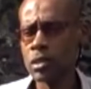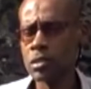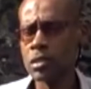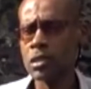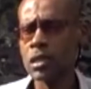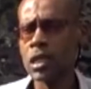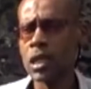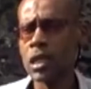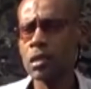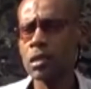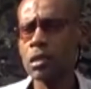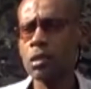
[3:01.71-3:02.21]

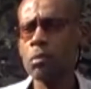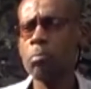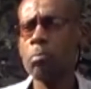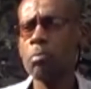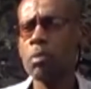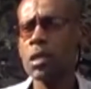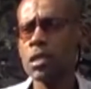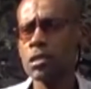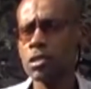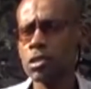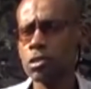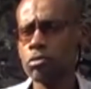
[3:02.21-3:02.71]
standing
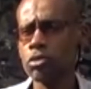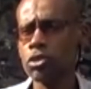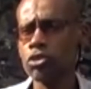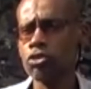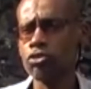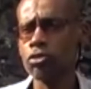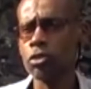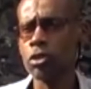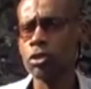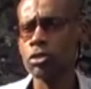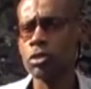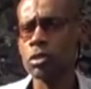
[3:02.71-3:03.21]
masonry
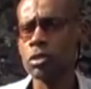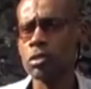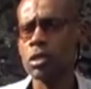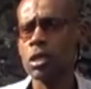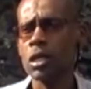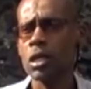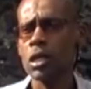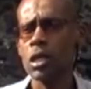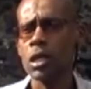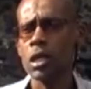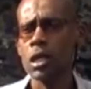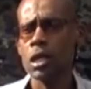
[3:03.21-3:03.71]
structures
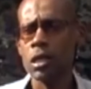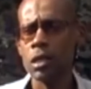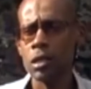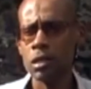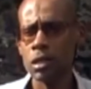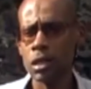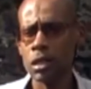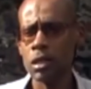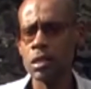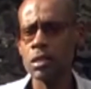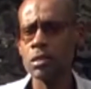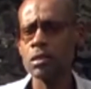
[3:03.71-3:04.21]
in
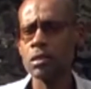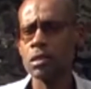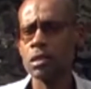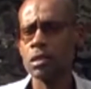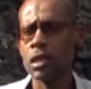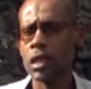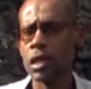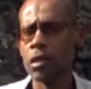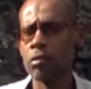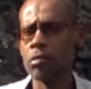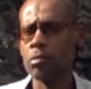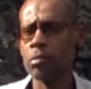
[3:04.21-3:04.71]
the Eastern
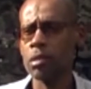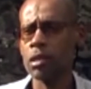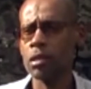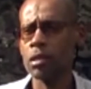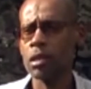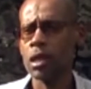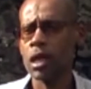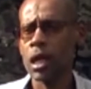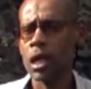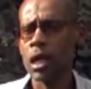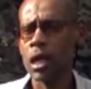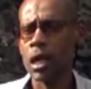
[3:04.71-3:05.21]
Caribbean,
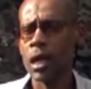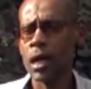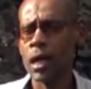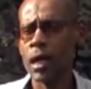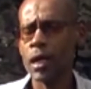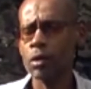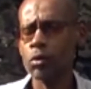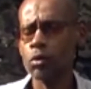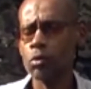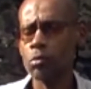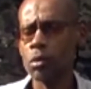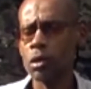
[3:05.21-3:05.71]
and
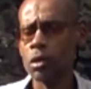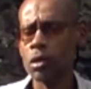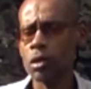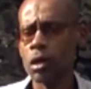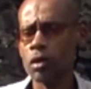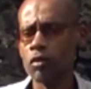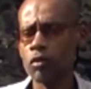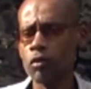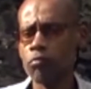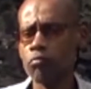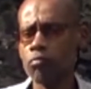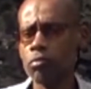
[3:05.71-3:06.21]
it was
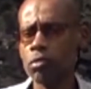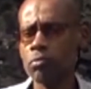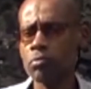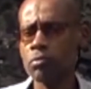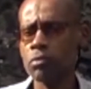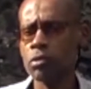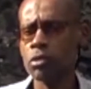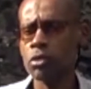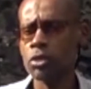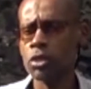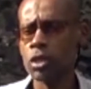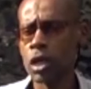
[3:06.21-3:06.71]
because of
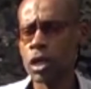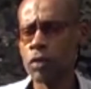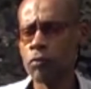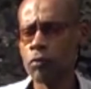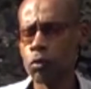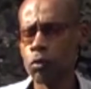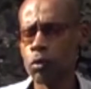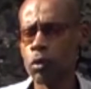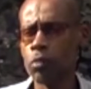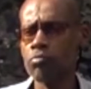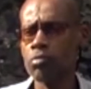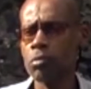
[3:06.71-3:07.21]
Charles
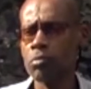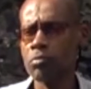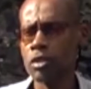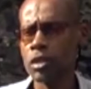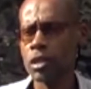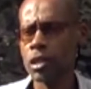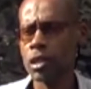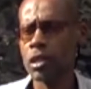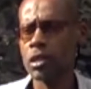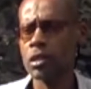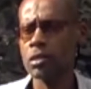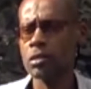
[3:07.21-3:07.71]
Fort where Brimstone
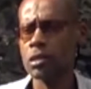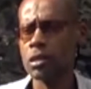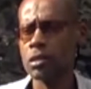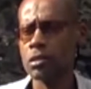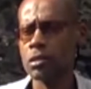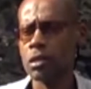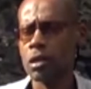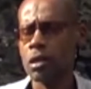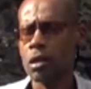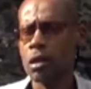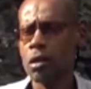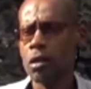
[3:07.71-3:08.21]
Hill exists.